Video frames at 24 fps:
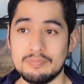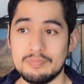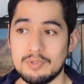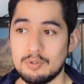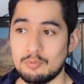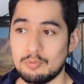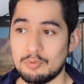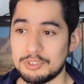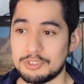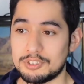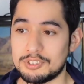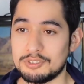
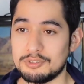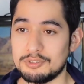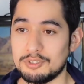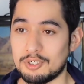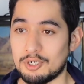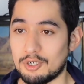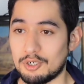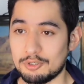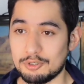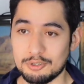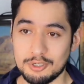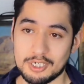which, you know,
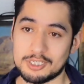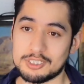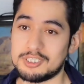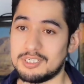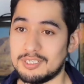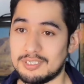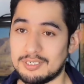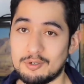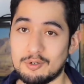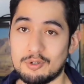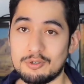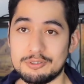you're actually
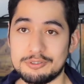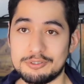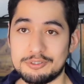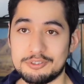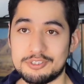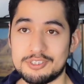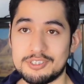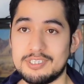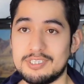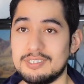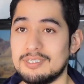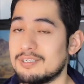going to
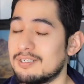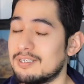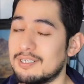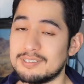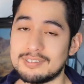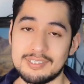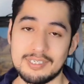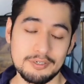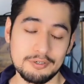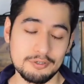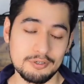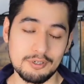see, because
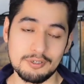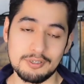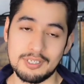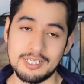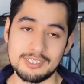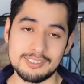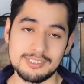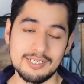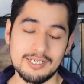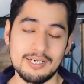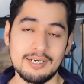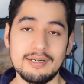you know,
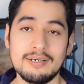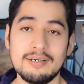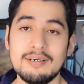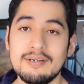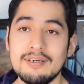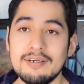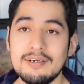that's I